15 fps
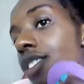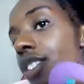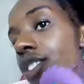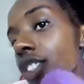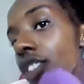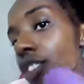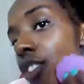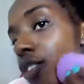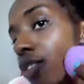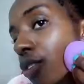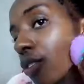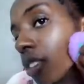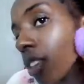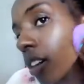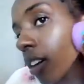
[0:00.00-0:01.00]
Just
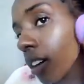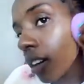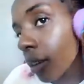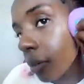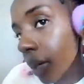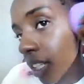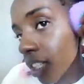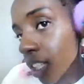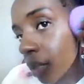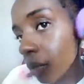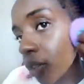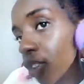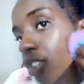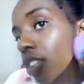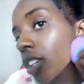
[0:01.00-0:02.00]
do the patting
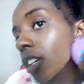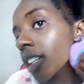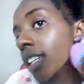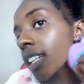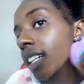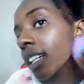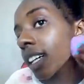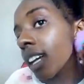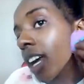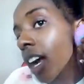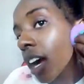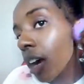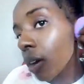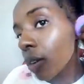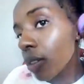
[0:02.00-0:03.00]
motion.
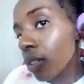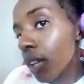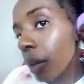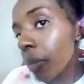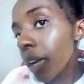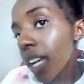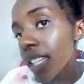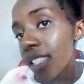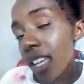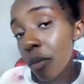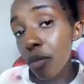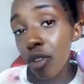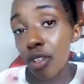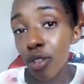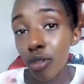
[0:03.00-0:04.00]
Also apply
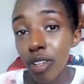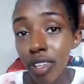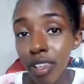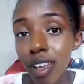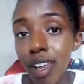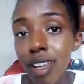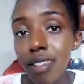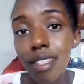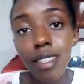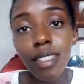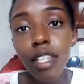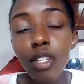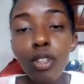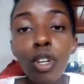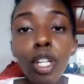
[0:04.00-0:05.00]
some on your ear. As I
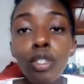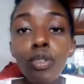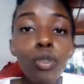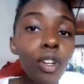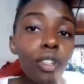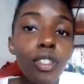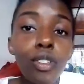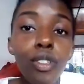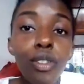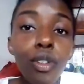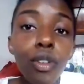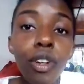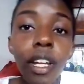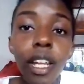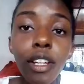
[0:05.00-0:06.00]
said, you don't want to
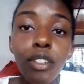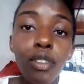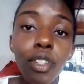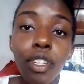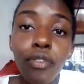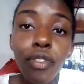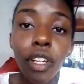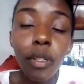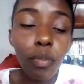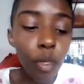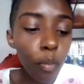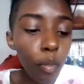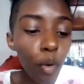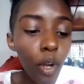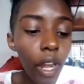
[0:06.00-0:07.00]
look like 2 different
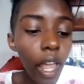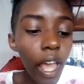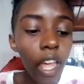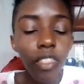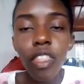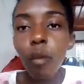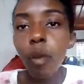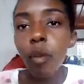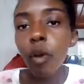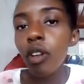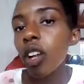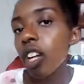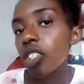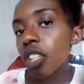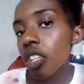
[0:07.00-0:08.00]
people. There are people who
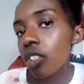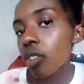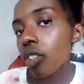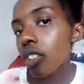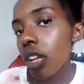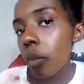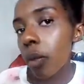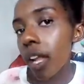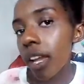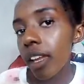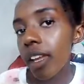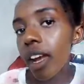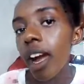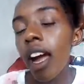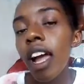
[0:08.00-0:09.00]
actually don't apply
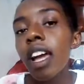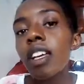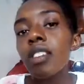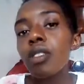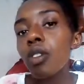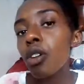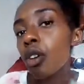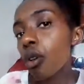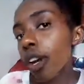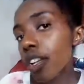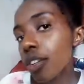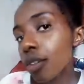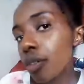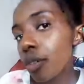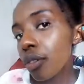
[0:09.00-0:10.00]
here. So when
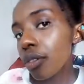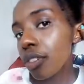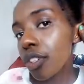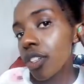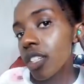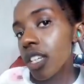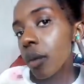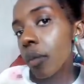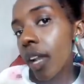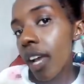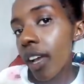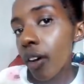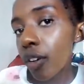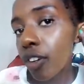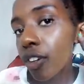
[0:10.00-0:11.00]
you don't
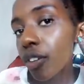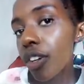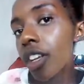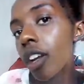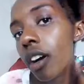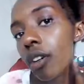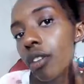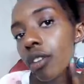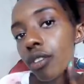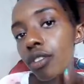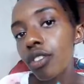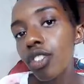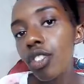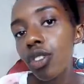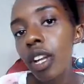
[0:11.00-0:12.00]
apply on your ear or on your
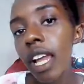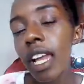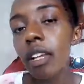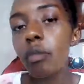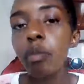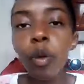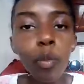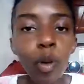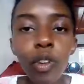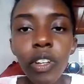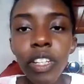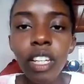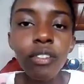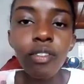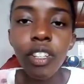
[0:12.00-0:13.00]
jawline, people will
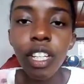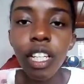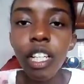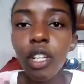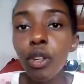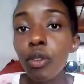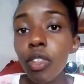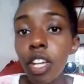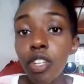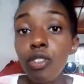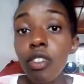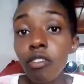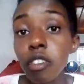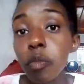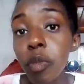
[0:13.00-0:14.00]
definitely know that
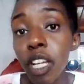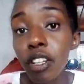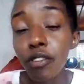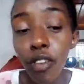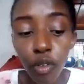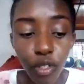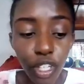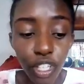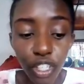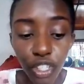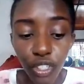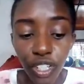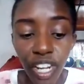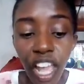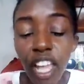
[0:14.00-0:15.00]
you have applied
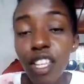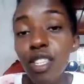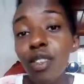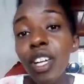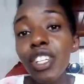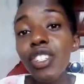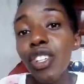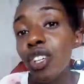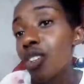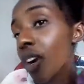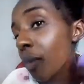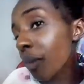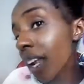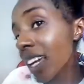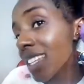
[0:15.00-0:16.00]
foundation. So ensure you
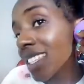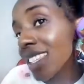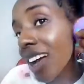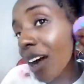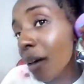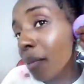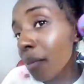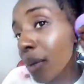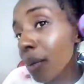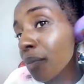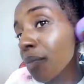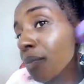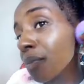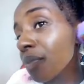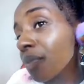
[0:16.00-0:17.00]
apply some
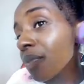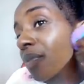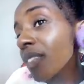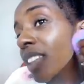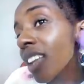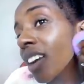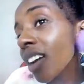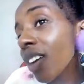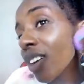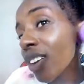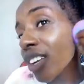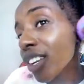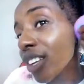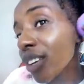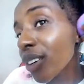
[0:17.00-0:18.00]

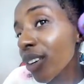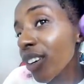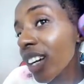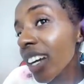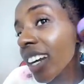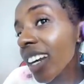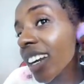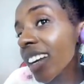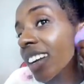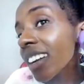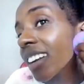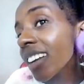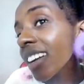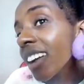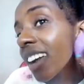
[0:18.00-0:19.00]
on your
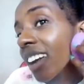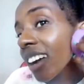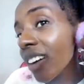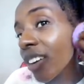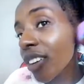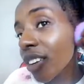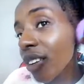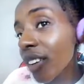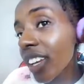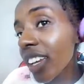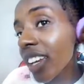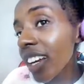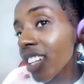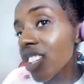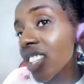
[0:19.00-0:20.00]

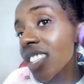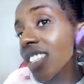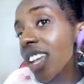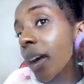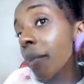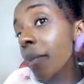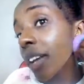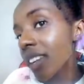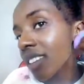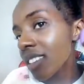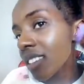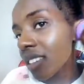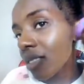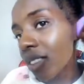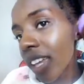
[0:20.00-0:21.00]
ear, just a
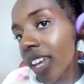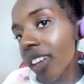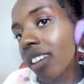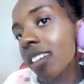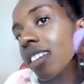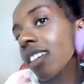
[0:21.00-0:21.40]
bit, okay?